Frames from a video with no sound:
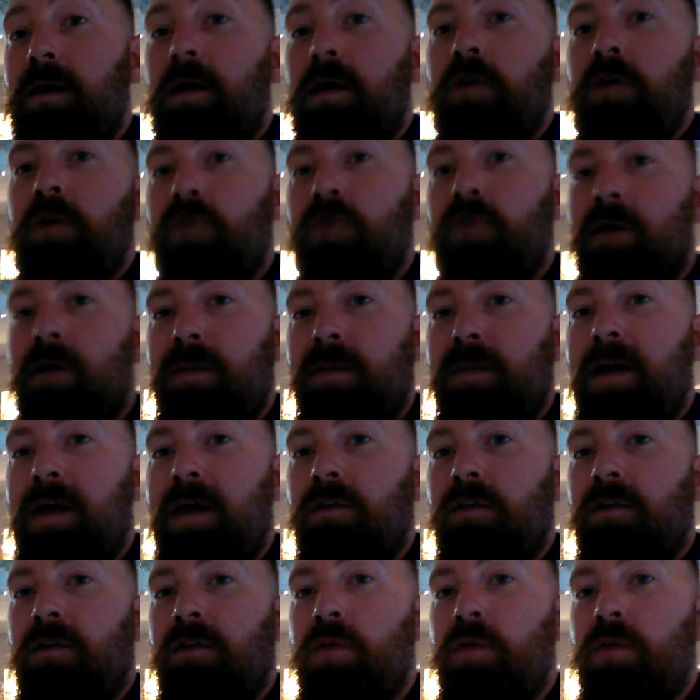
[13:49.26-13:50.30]
try flipping
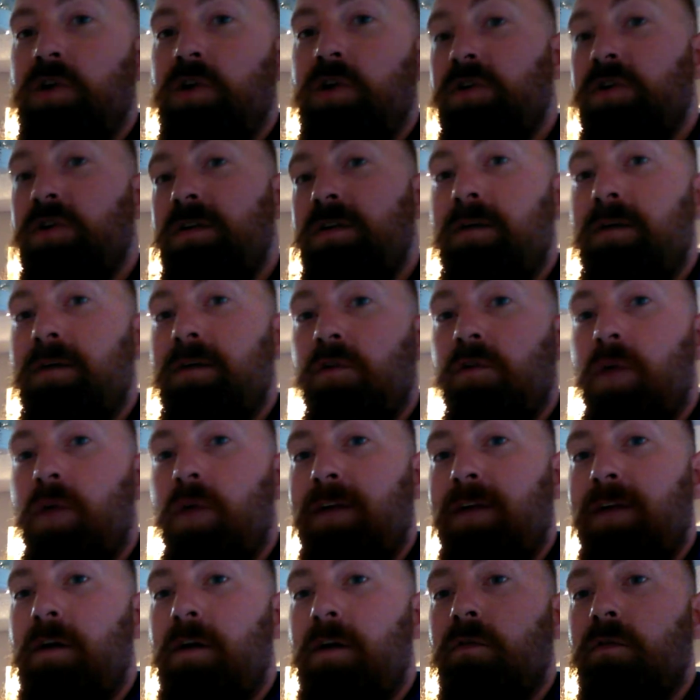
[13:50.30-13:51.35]
that switch and see if it
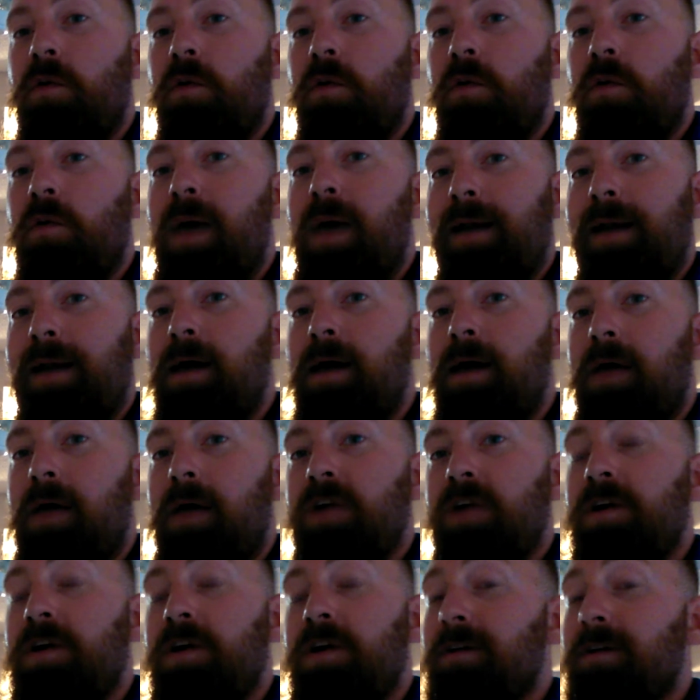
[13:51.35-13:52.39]
directs airflow back down
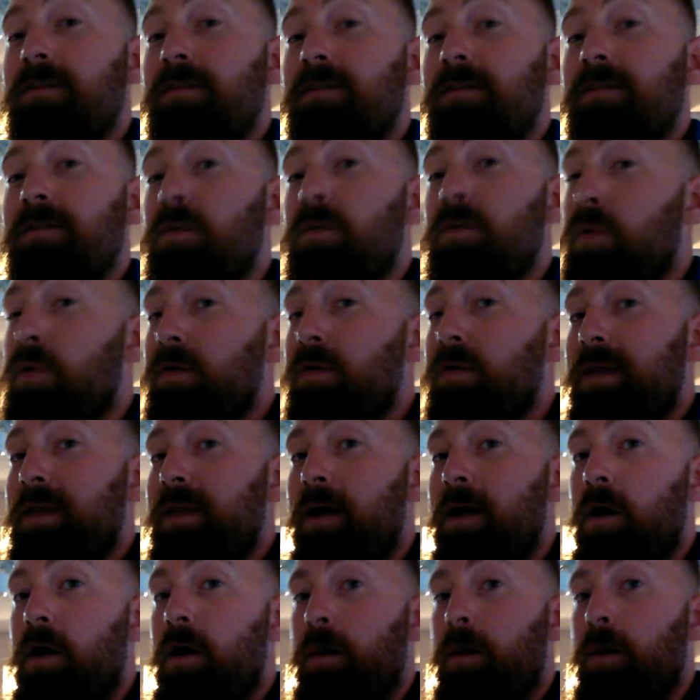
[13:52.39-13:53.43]
at you, because if it's pulling the
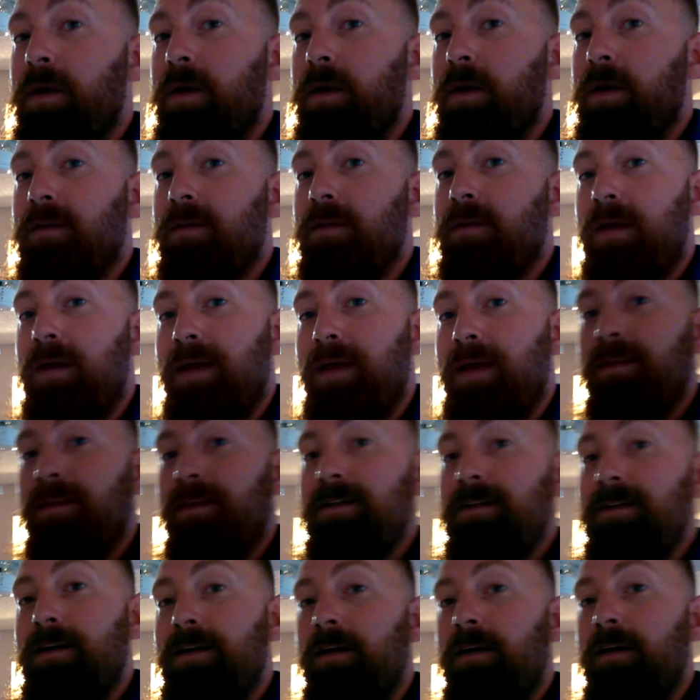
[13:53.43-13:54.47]
air up, it's going to hit the
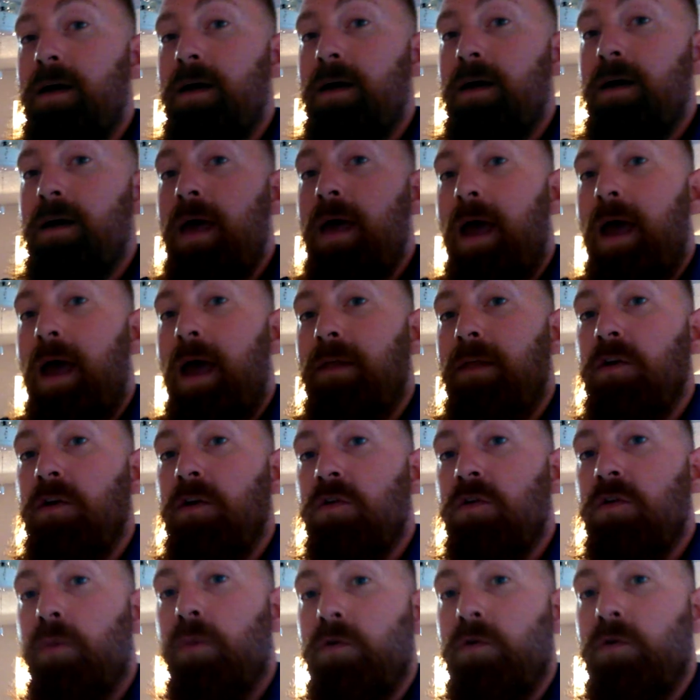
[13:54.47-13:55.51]
ceiling and then
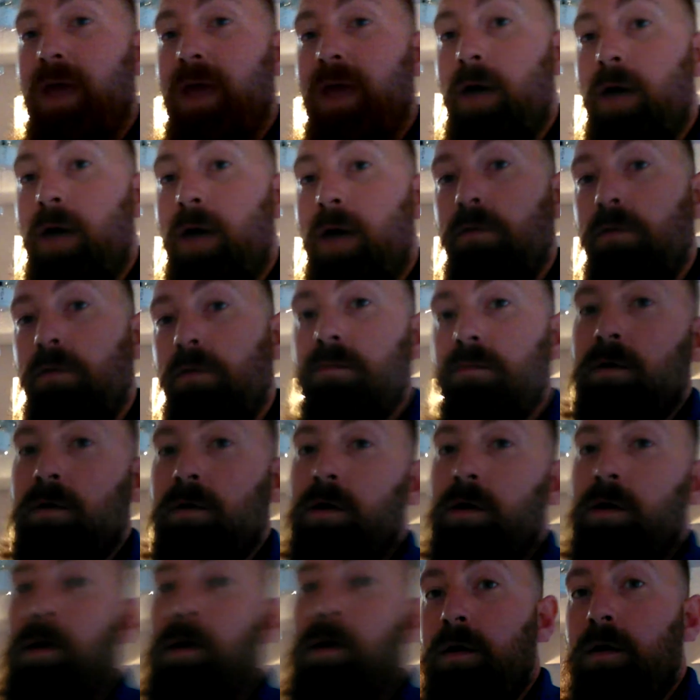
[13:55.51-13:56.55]
disperse out.
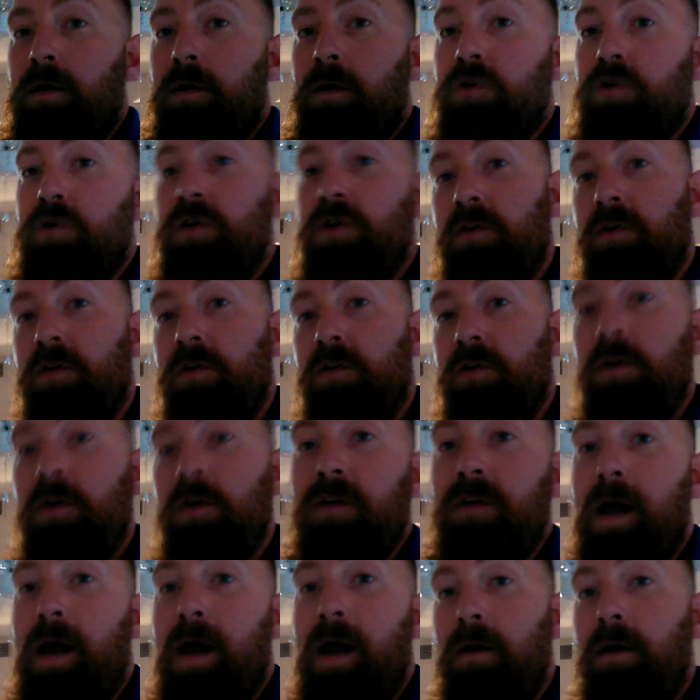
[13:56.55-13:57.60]
Just a good
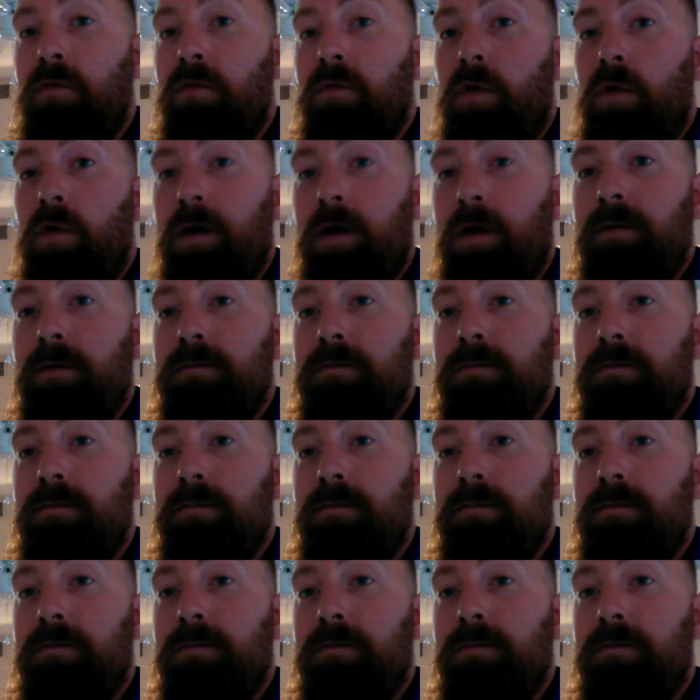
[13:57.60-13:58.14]
side note for you.